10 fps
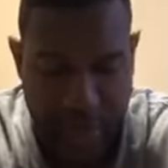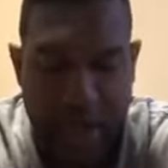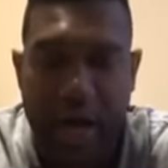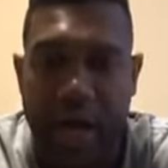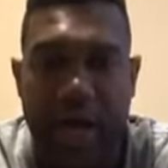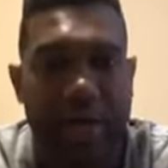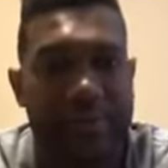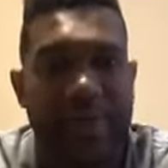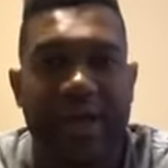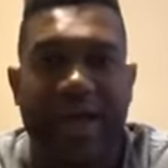But uh,
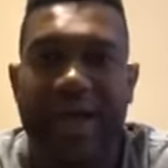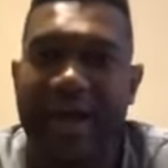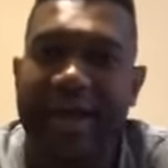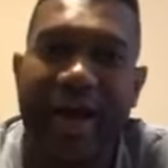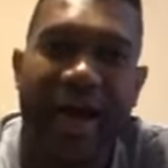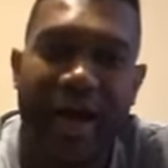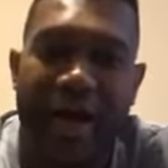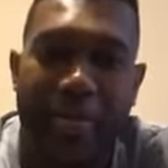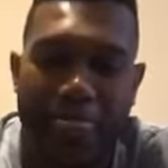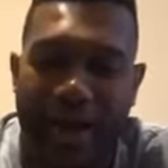and,
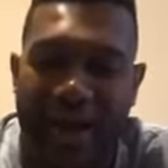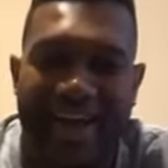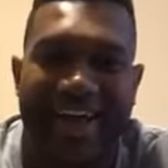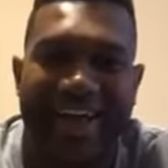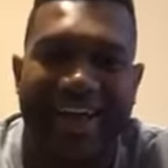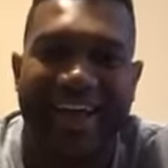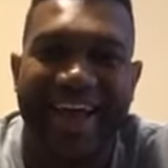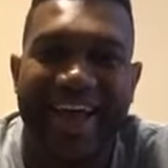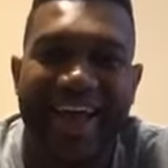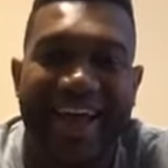um, uh,
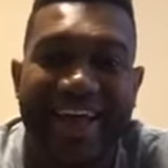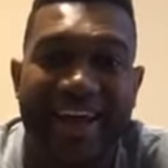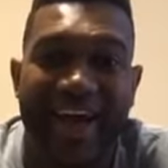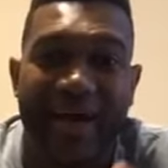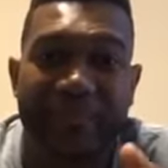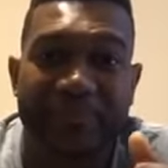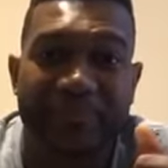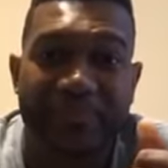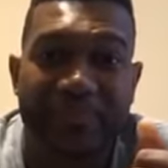and um,